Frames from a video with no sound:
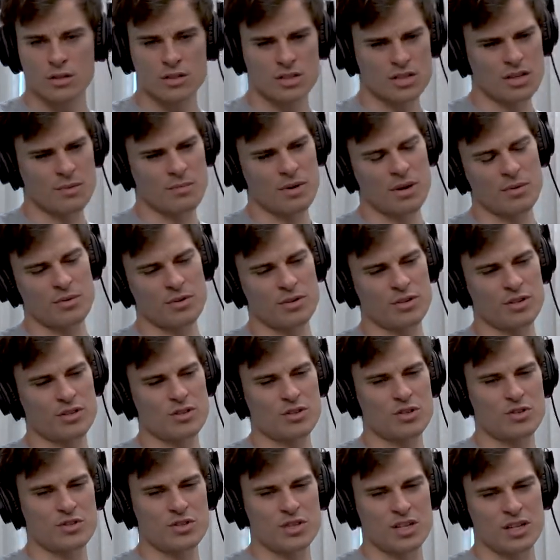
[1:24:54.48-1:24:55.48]
Some people
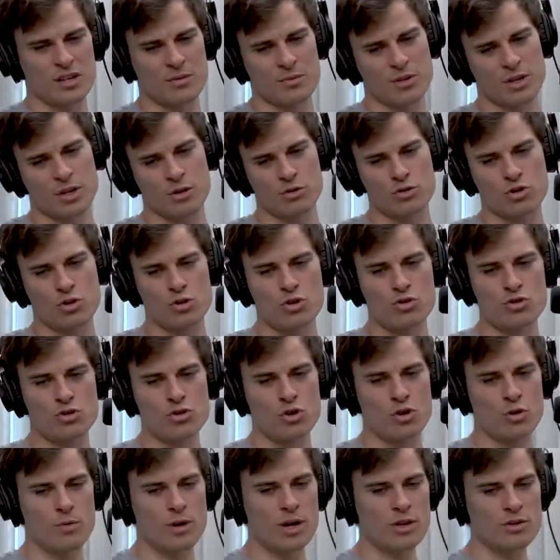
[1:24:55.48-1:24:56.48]
in New Zealand be like, dude,
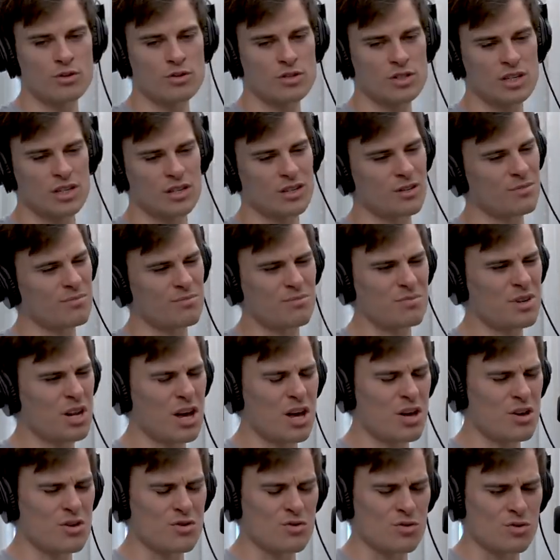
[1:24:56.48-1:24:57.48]
talk about New Zealand.
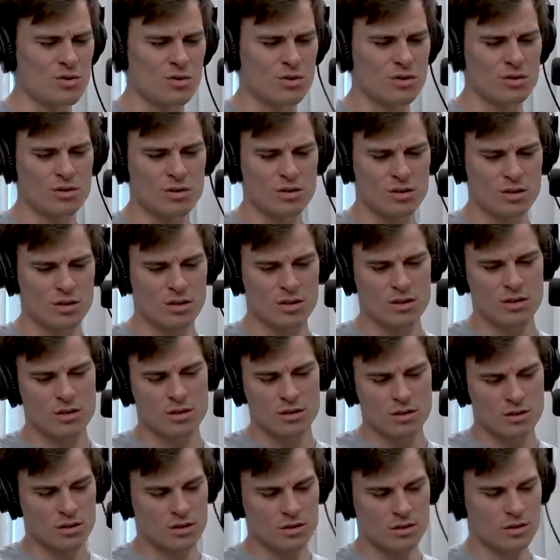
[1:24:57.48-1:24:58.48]
No.
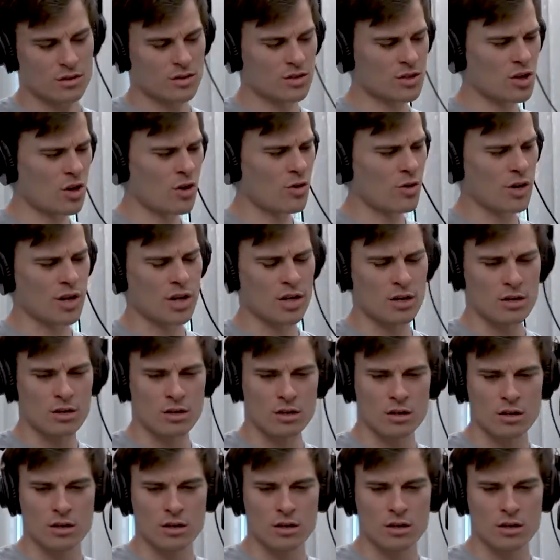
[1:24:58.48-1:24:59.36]
Sorry.